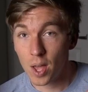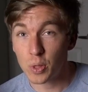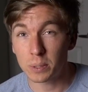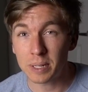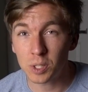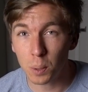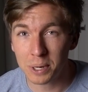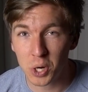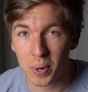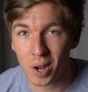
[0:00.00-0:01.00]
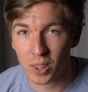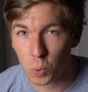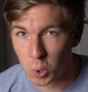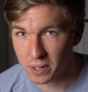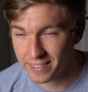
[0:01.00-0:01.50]
There's been so much going on in the
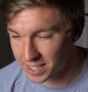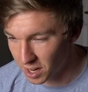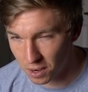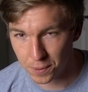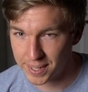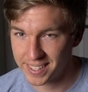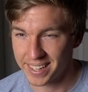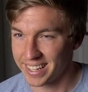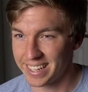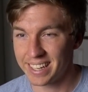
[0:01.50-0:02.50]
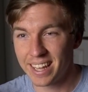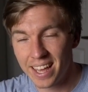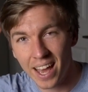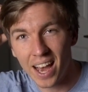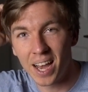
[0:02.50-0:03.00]
world of disc golf recently.
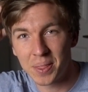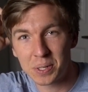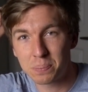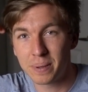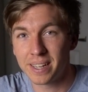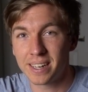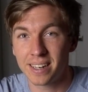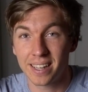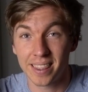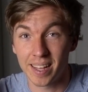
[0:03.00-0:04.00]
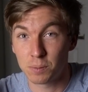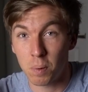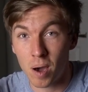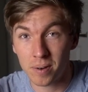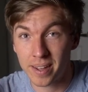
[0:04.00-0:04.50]
There's been that
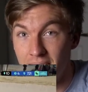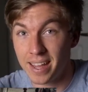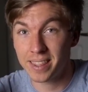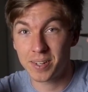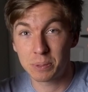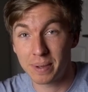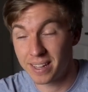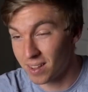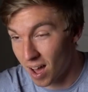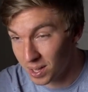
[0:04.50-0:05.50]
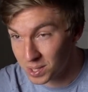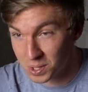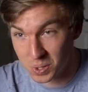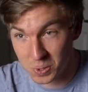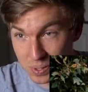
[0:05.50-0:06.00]
spotter gate, there's been
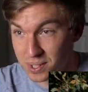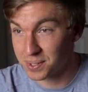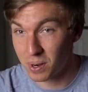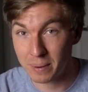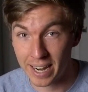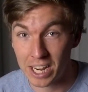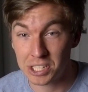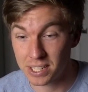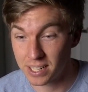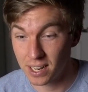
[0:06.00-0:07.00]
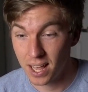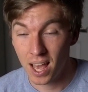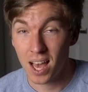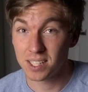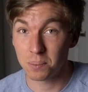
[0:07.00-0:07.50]
lawsuits, discrimination,
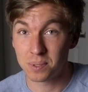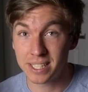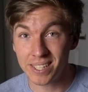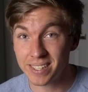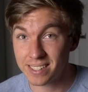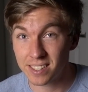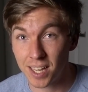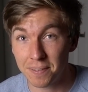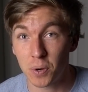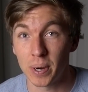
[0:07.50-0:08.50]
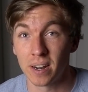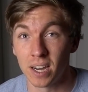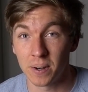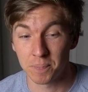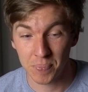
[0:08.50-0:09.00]
some serious stuff going
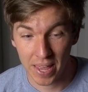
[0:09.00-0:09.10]
on.